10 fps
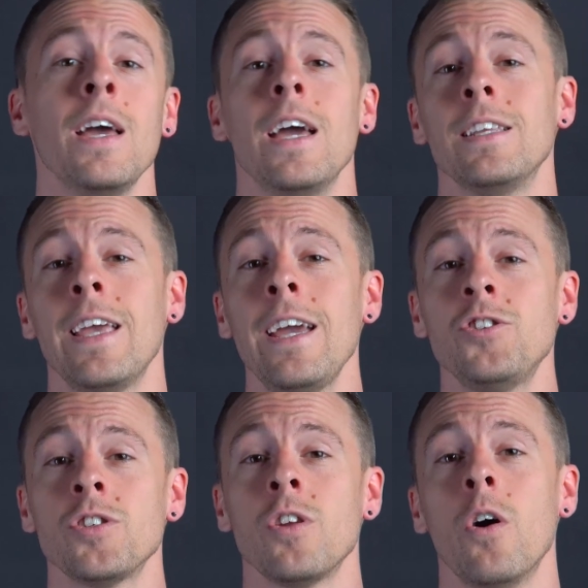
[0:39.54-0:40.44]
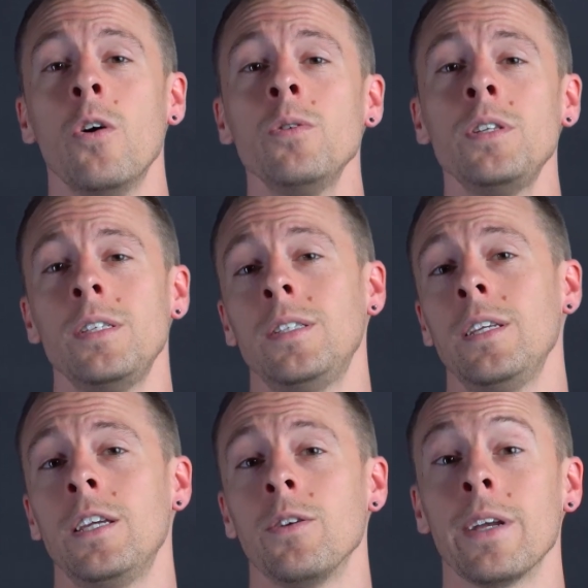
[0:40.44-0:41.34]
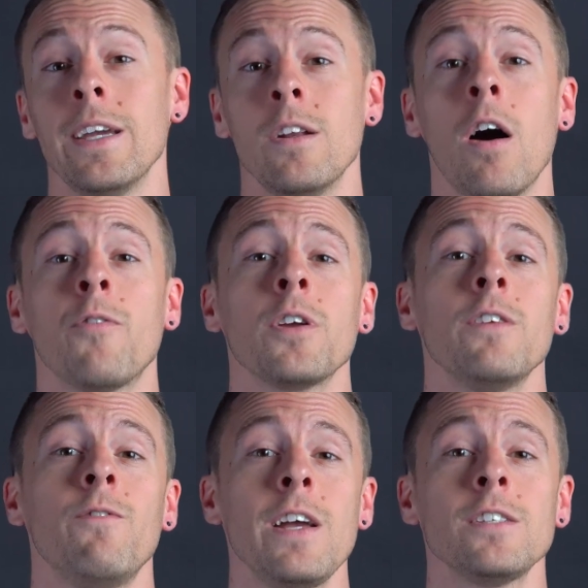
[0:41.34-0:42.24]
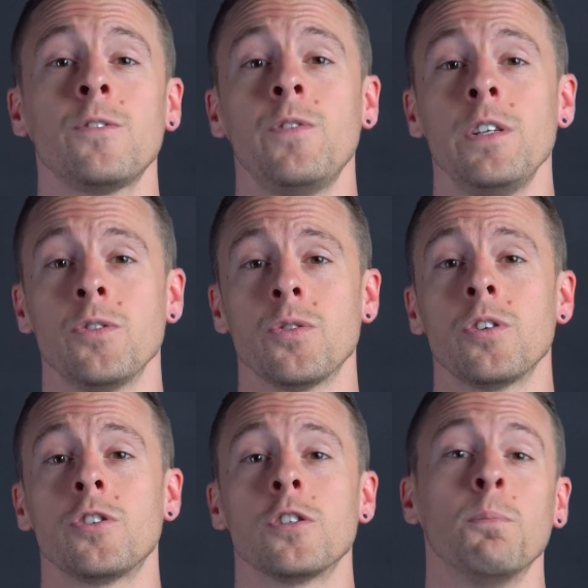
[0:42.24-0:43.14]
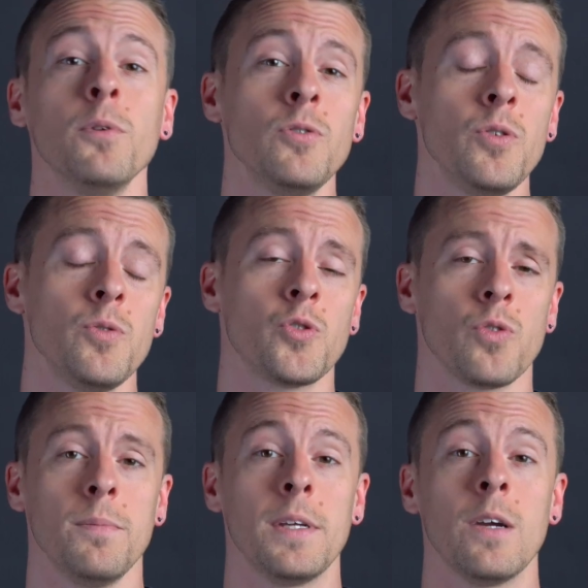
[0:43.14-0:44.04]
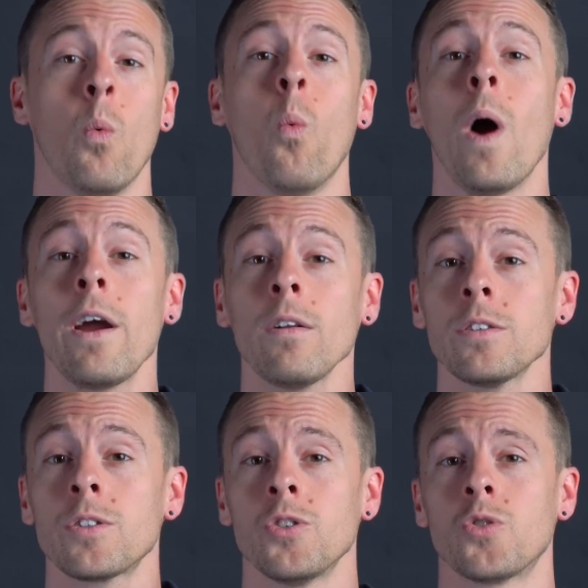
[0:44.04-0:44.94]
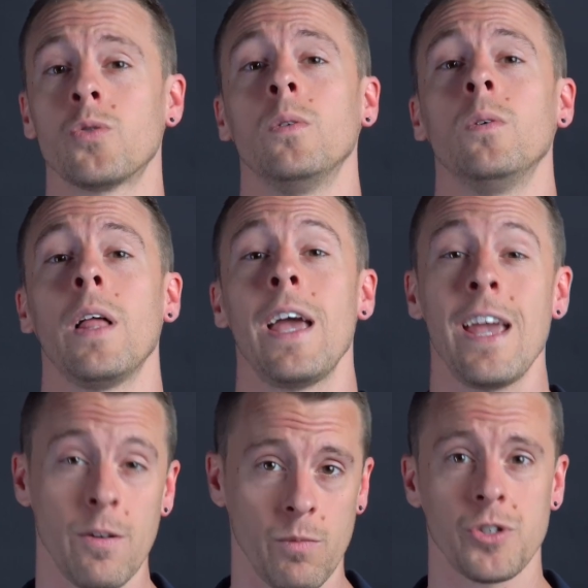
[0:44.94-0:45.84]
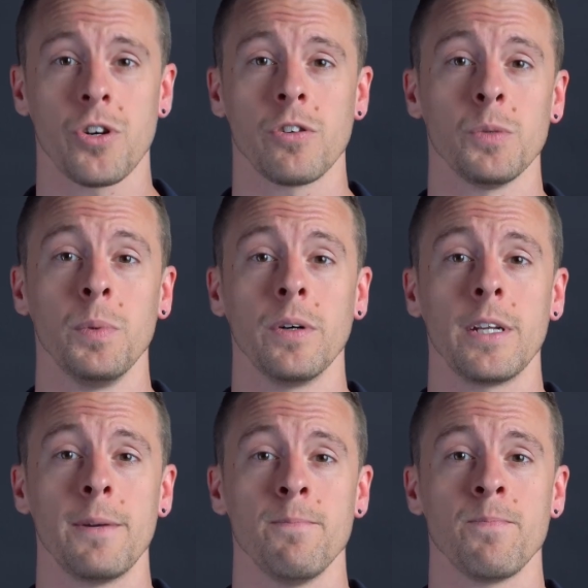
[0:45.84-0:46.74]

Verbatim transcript: Engage is an OTC hearing aid offering advanced features such as Bluetooth streaming, wireless control, and rechargeability.